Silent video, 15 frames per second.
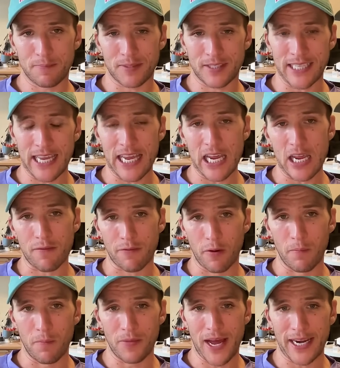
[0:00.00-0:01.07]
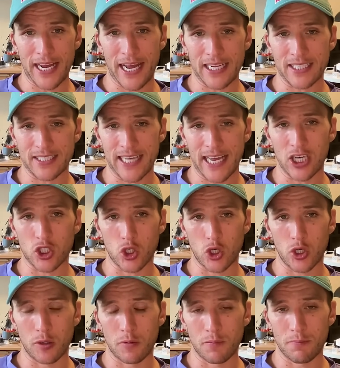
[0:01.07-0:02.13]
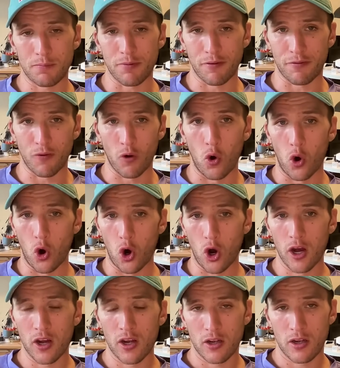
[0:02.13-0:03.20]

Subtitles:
see from that aid station before